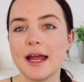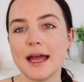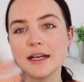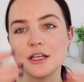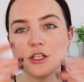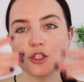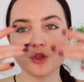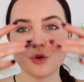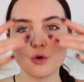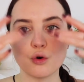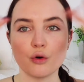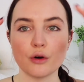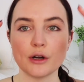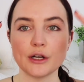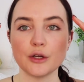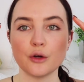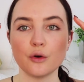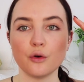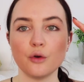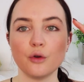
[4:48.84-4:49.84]

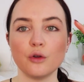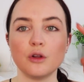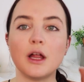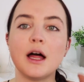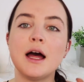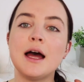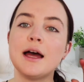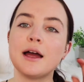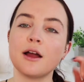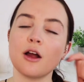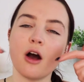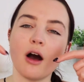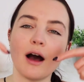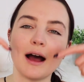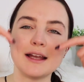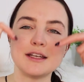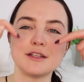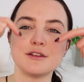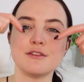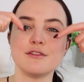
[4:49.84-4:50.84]
Editorial,
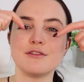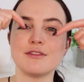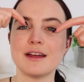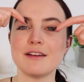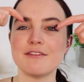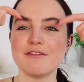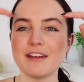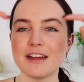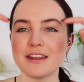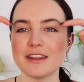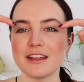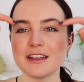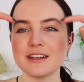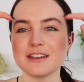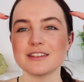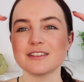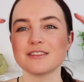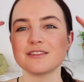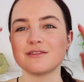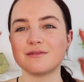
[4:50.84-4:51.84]
kind of
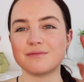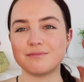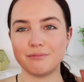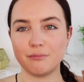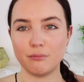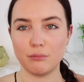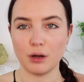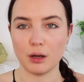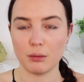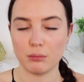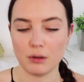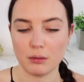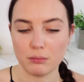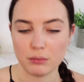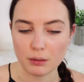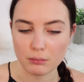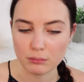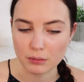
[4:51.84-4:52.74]
feathered, blah, blah, blah,